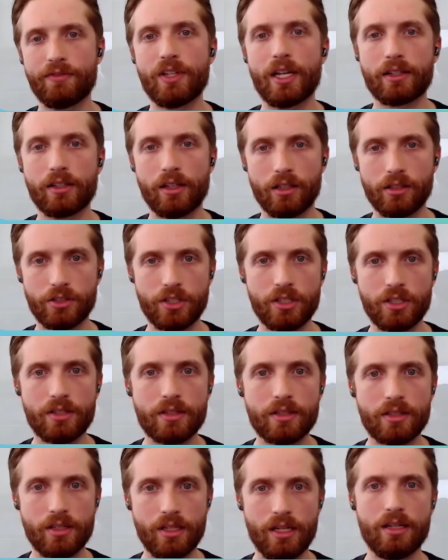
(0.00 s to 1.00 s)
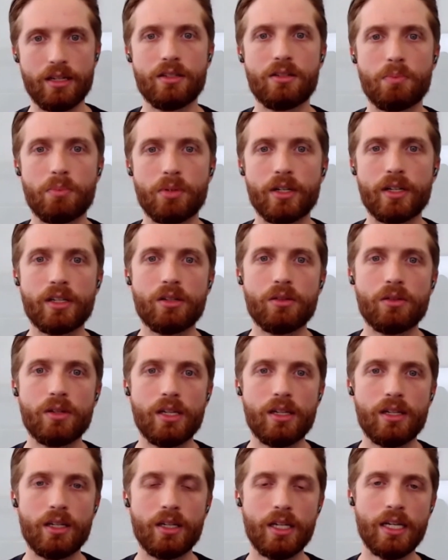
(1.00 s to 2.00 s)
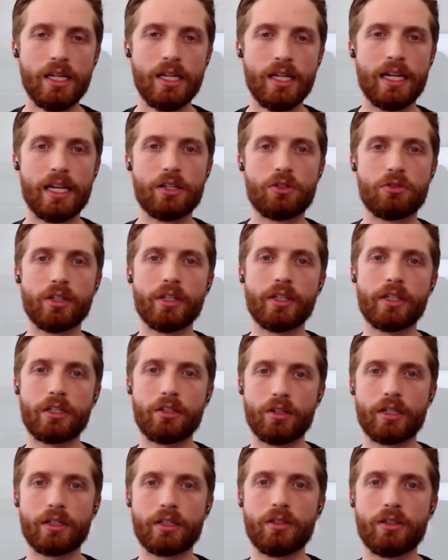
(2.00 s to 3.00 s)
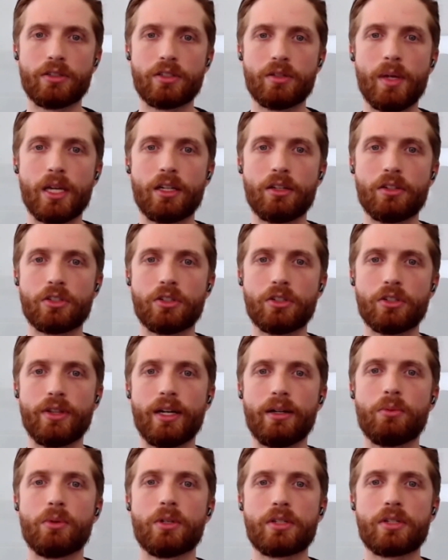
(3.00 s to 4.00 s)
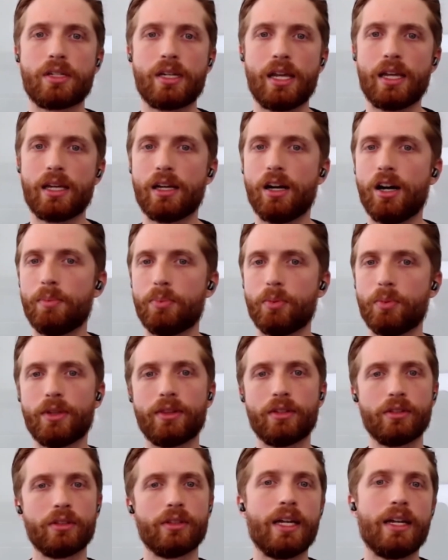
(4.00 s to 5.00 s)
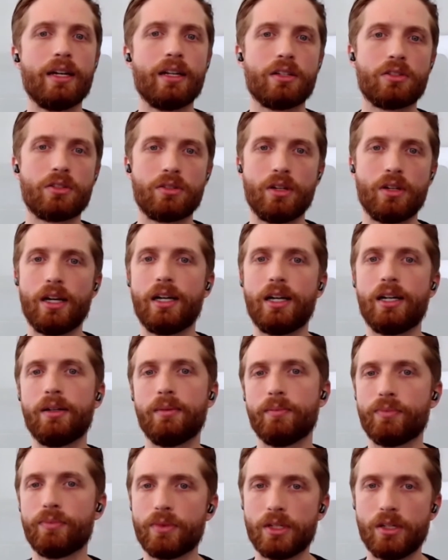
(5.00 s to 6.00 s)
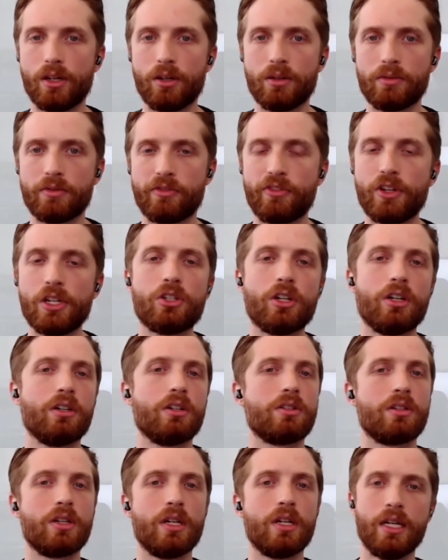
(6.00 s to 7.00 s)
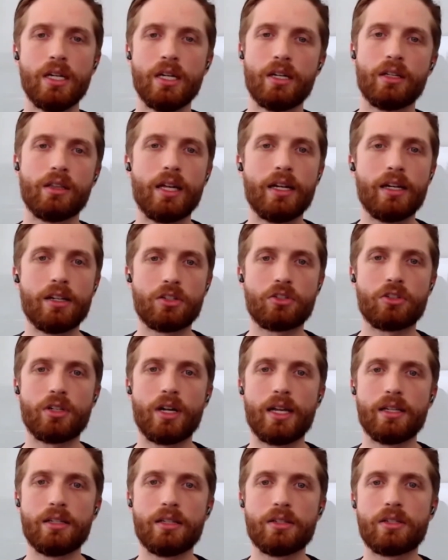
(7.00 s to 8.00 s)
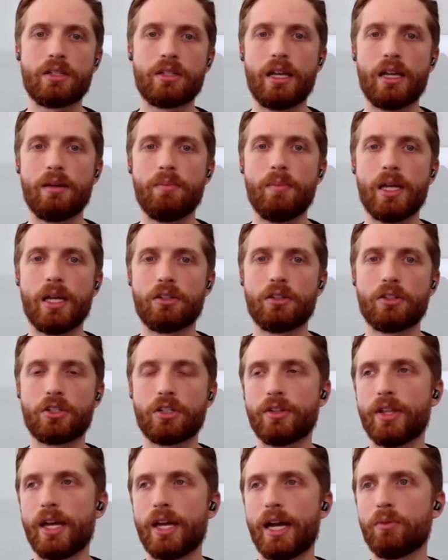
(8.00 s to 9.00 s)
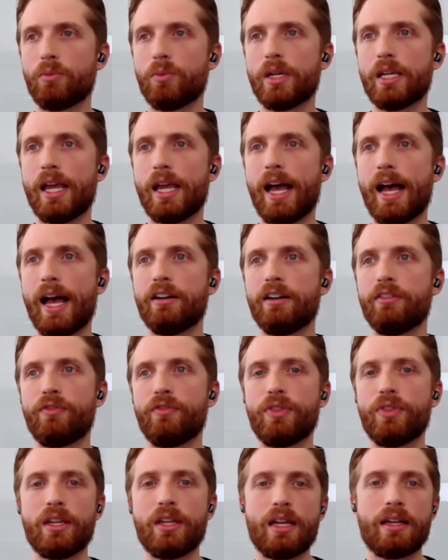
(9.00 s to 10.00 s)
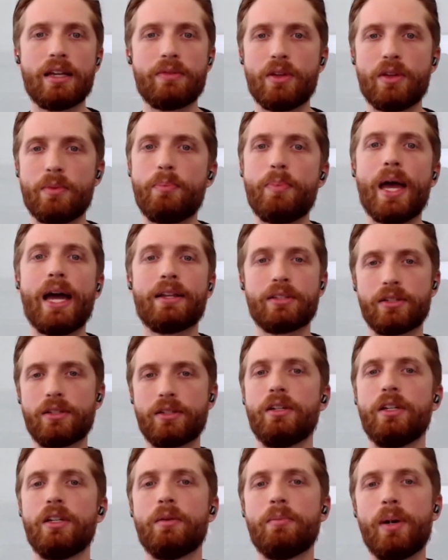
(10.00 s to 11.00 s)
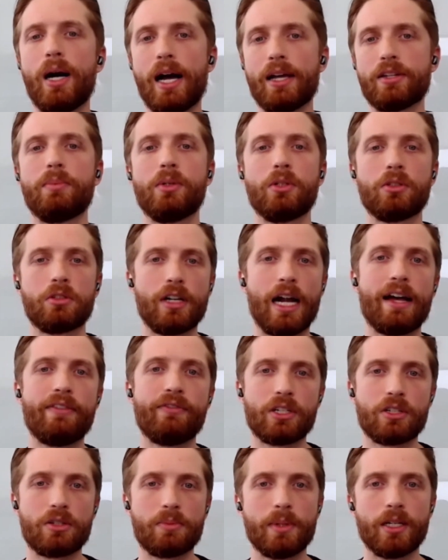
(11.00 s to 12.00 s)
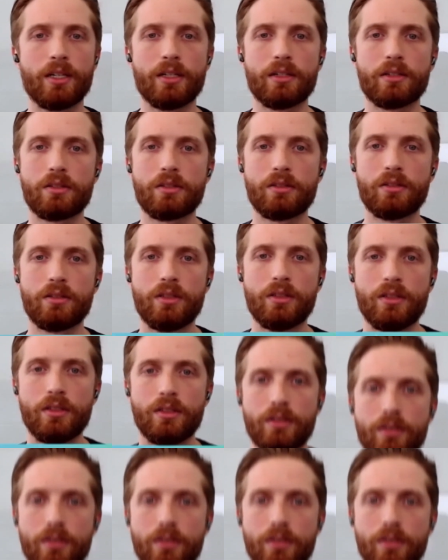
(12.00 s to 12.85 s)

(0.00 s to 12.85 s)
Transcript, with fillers: of graph technology, since it is pretty unique, is really critical to making sure that we're staying up with the latest features, latest trends, and making sure that we have the best possible graph experience.